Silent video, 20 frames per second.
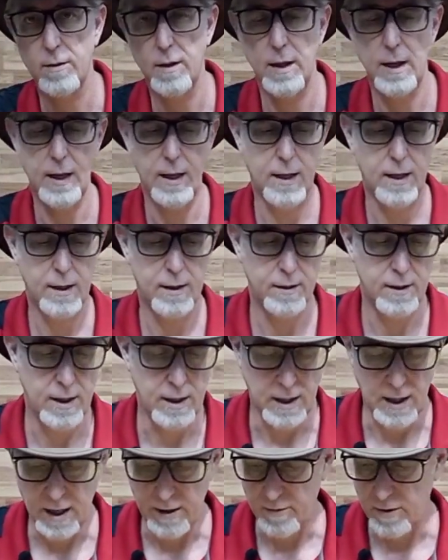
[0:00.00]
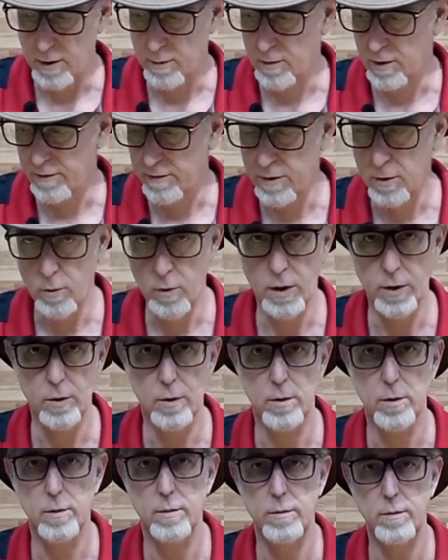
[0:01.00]
and they gave him a few
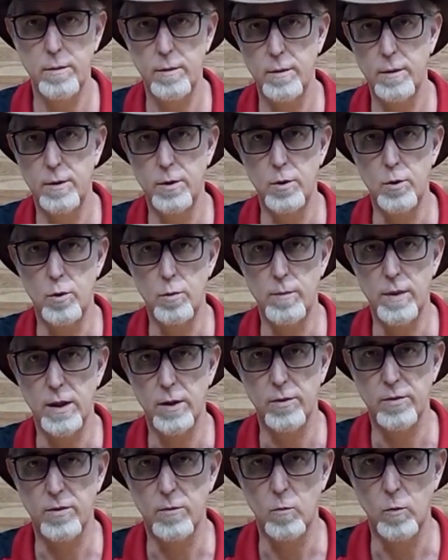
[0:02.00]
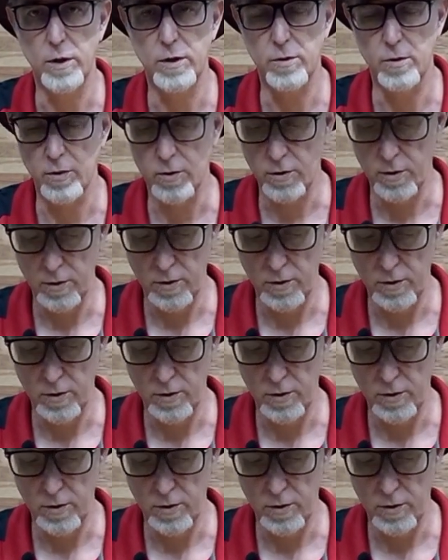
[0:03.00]
other new bells and whistles.